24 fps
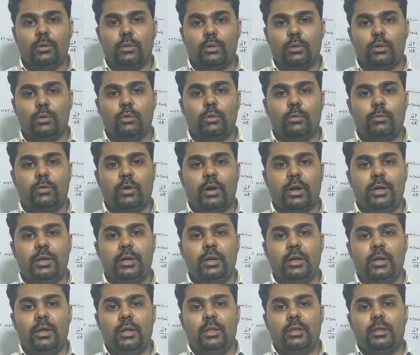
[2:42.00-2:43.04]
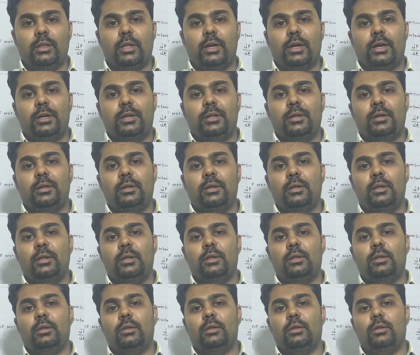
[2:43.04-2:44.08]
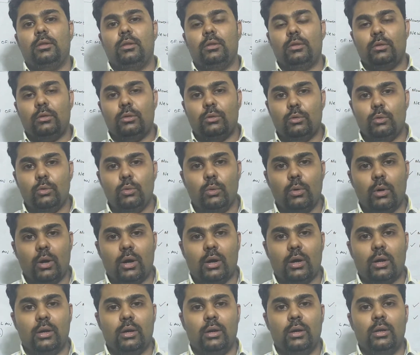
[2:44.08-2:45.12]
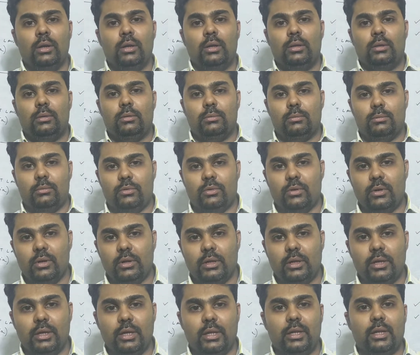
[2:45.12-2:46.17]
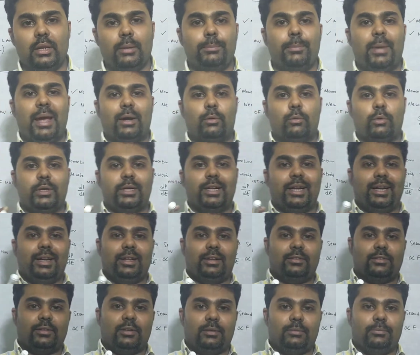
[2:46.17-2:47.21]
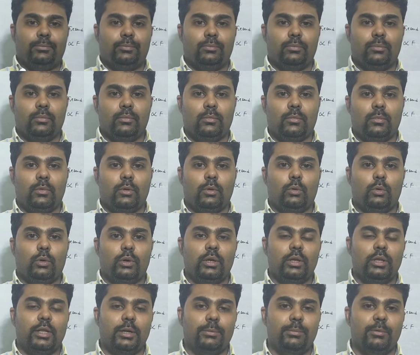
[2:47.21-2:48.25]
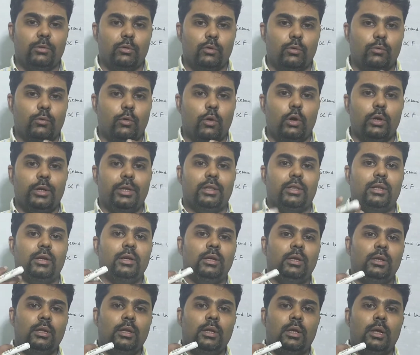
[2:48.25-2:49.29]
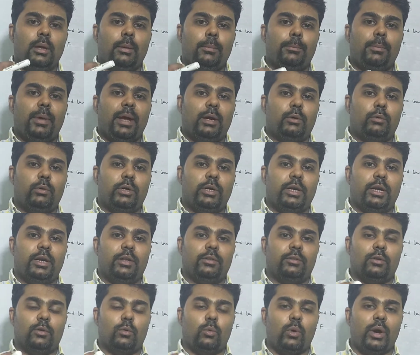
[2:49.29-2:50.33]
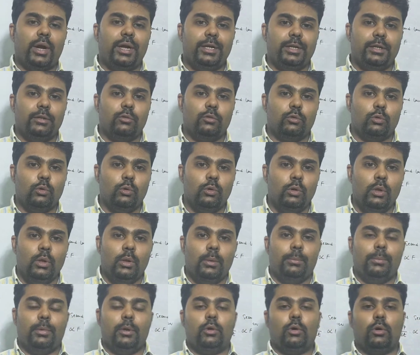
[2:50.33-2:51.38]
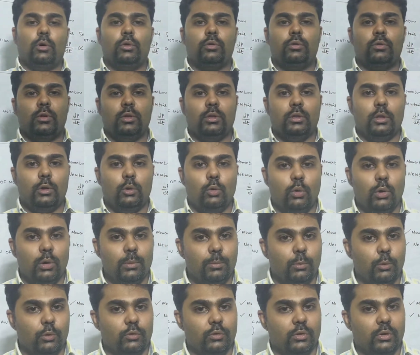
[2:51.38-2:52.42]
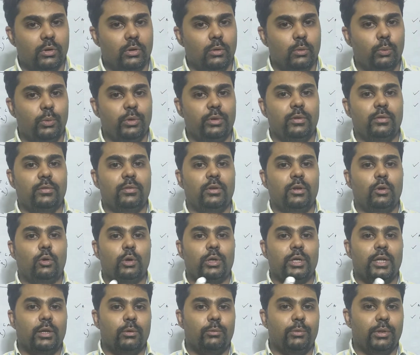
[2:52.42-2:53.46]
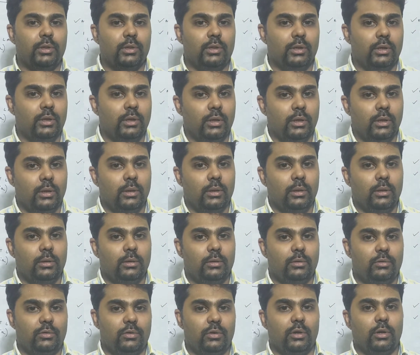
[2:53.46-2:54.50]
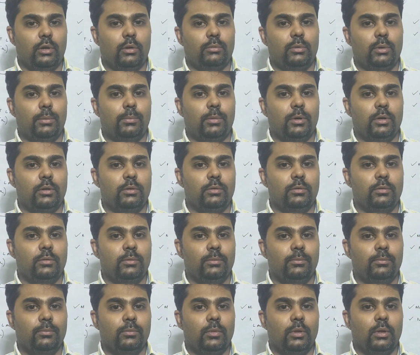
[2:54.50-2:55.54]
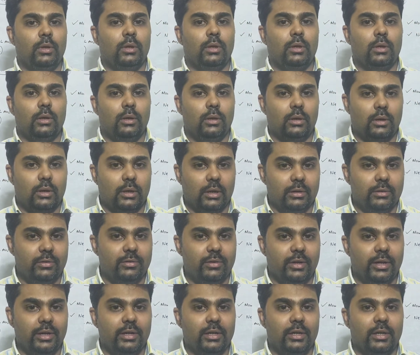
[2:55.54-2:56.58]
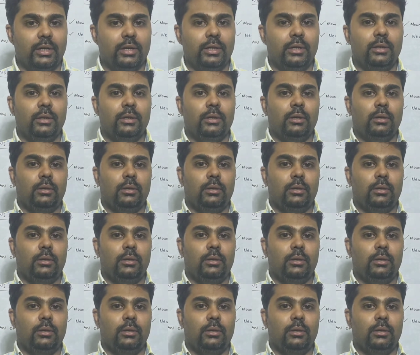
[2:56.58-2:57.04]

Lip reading: you will find that you are jerking in a backward direction. Okay, that means you fall in the backward direction. Why it is so? Because the lower portion which is in contact with the chair of the bus constantly